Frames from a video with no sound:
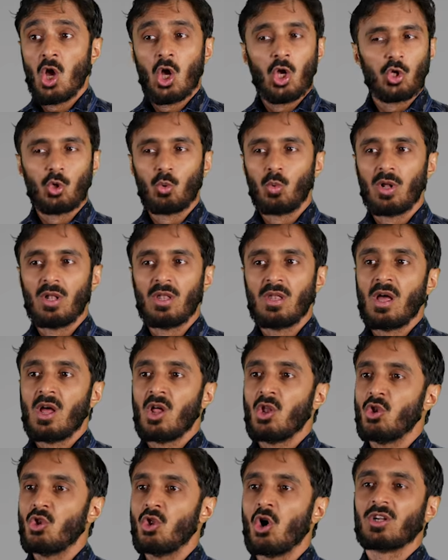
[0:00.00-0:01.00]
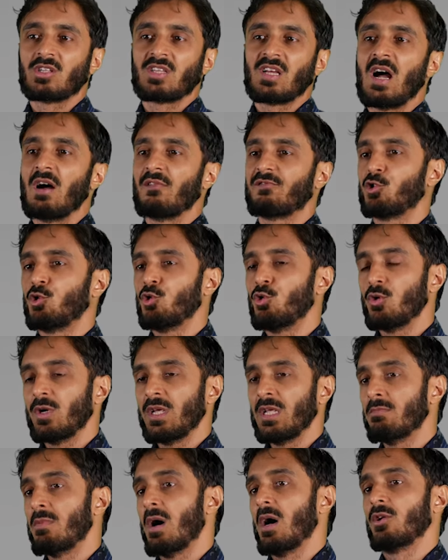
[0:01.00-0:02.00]
"You will not have true
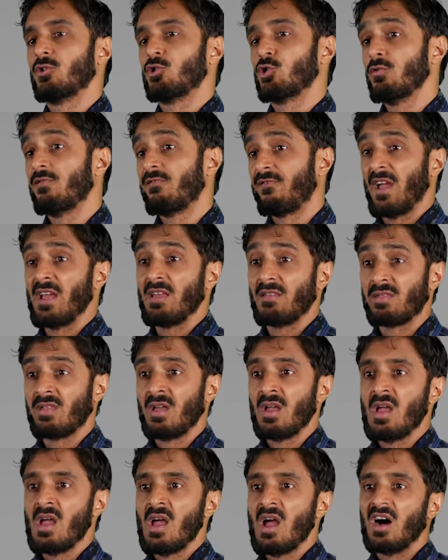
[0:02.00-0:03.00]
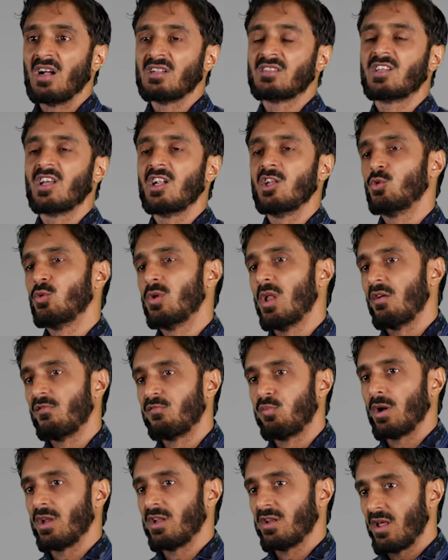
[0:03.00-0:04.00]
iman, true faith, until you love
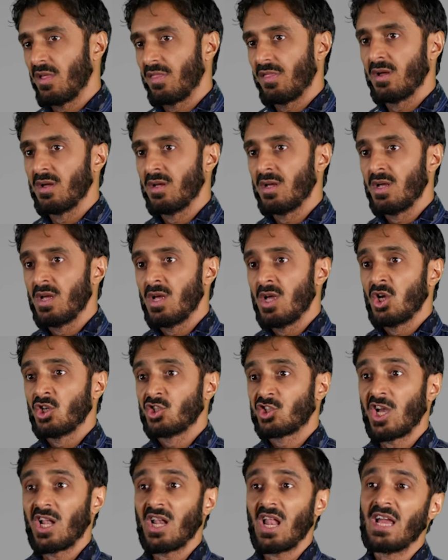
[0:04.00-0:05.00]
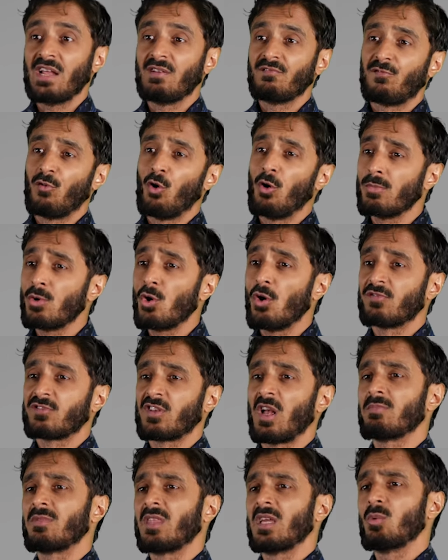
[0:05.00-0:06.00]
one another. Shall I inform you of
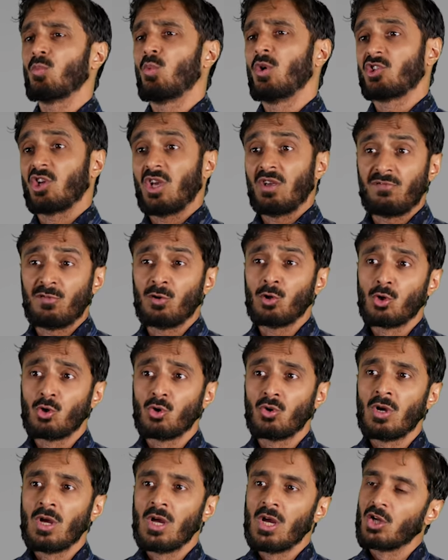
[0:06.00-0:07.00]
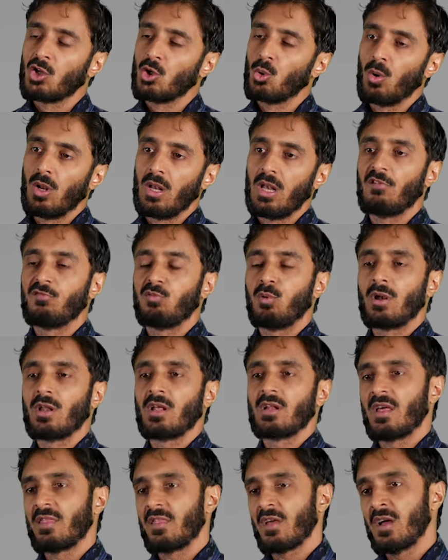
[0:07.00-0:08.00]
something which, if you do, you will love one
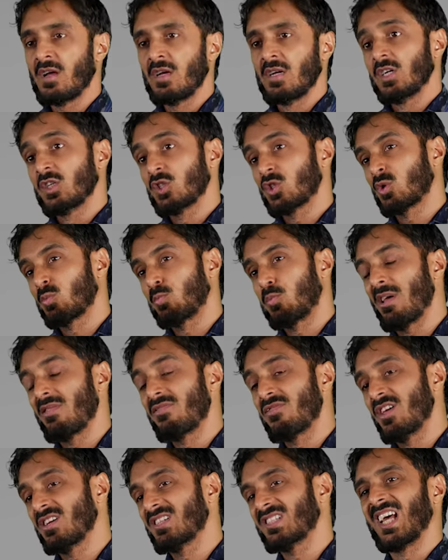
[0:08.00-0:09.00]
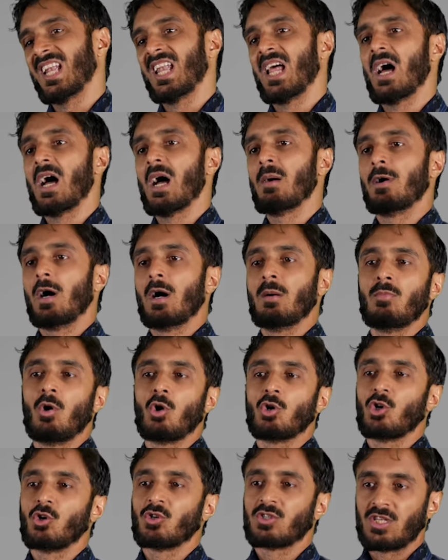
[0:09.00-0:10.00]
another? Spread the salam
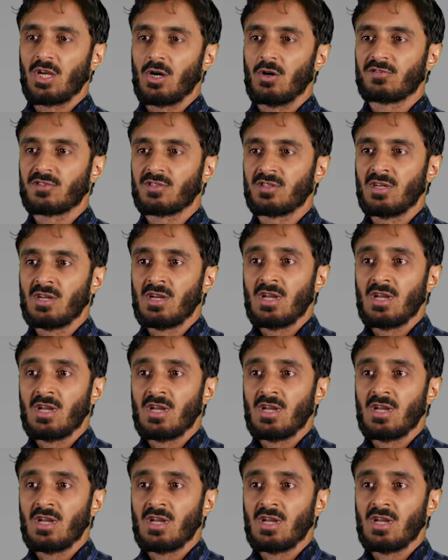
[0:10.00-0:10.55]
among yourselves."